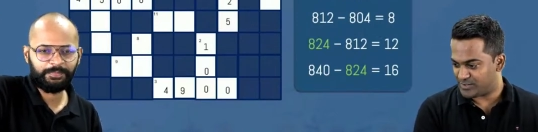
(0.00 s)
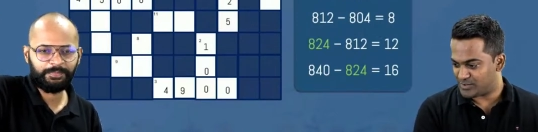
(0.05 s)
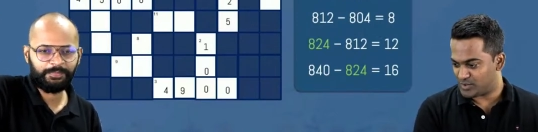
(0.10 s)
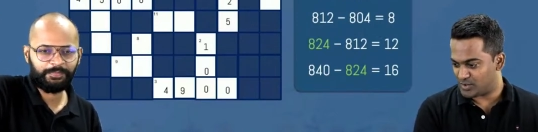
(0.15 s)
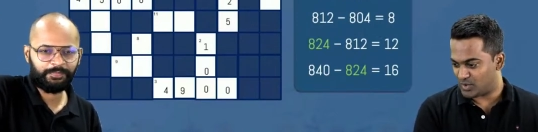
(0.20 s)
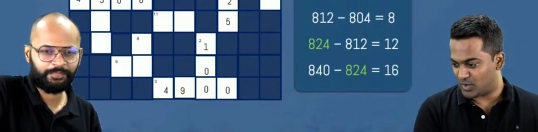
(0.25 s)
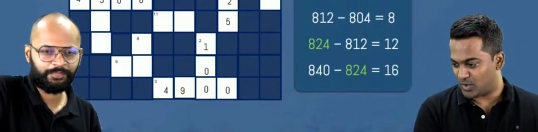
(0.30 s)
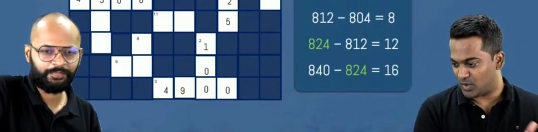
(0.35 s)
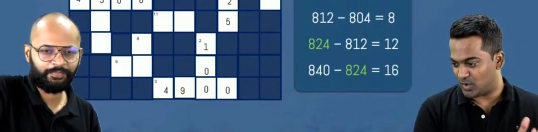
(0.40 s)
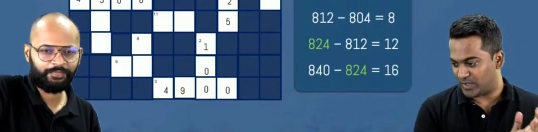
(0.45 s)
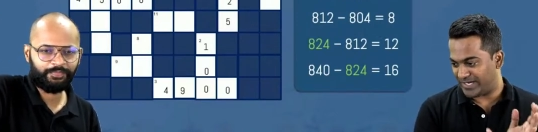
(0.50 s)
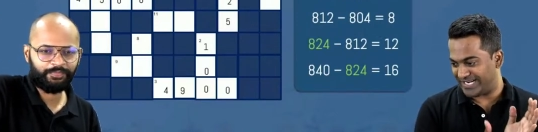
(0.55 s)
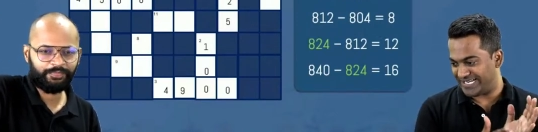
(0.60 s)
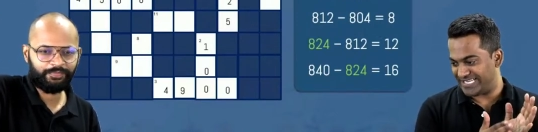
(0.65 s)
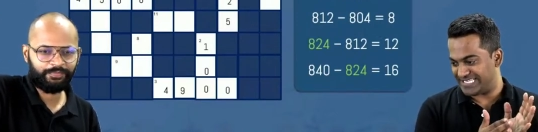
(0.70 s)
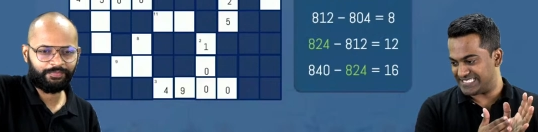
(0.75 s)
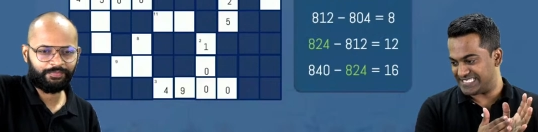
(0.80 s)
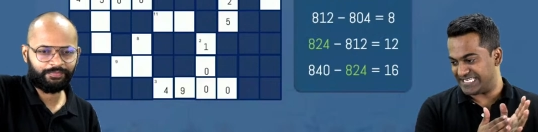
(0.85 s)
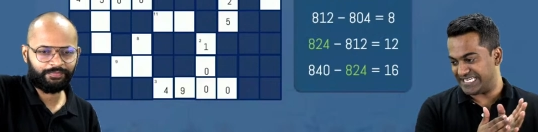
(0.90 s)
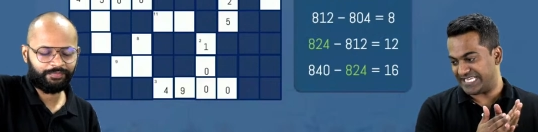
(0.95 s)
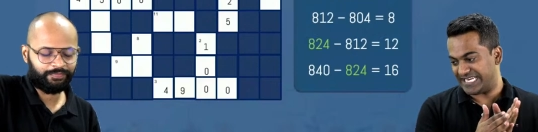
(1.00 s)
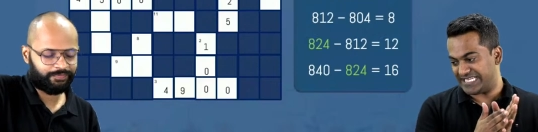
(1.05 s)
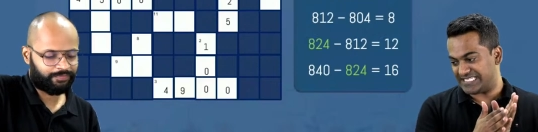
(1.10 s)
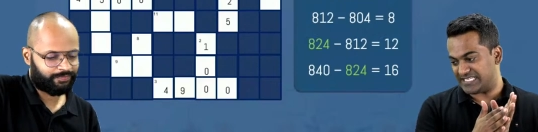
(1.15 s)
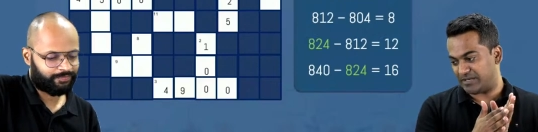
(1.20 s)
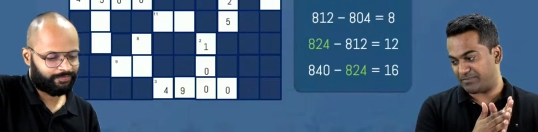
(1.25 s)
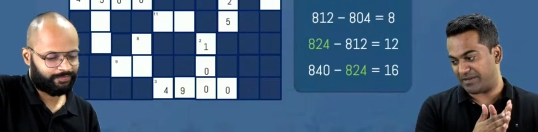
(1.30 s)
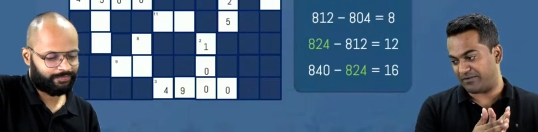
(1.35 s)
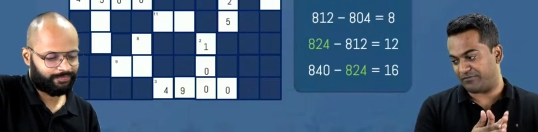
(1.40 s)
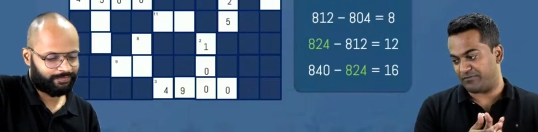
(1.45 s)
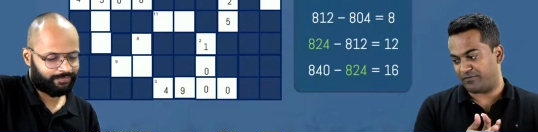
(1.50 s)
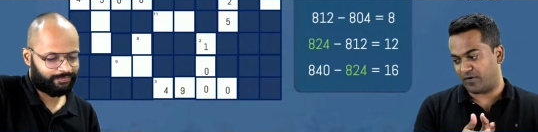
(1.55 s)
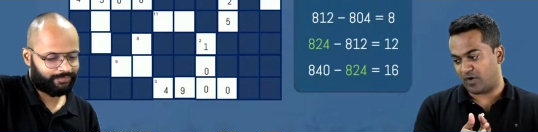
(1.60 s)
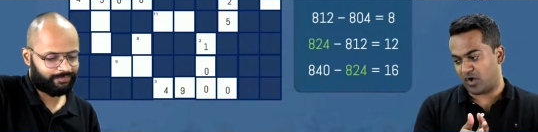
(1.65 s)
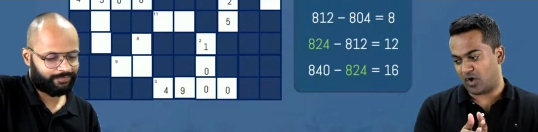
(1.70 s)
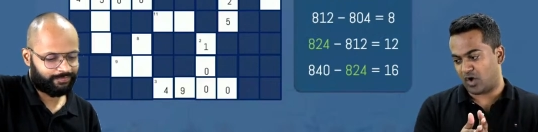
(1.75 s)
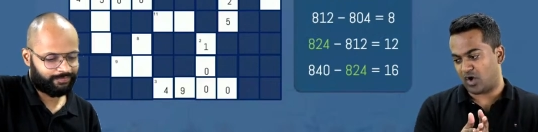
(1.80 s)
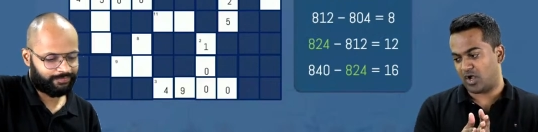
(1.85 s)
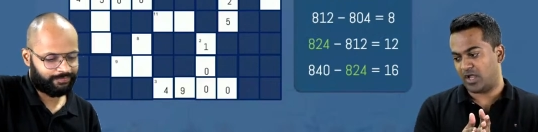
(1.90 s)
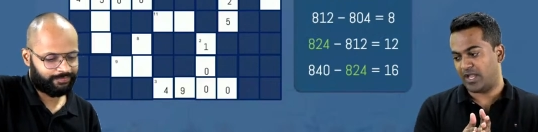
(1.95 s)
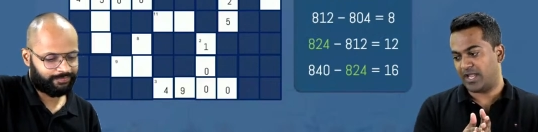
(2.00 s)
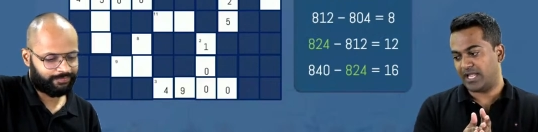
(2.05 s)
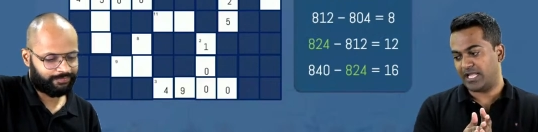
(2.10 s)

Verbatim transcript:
Speaker 1: So it is increasing by 4,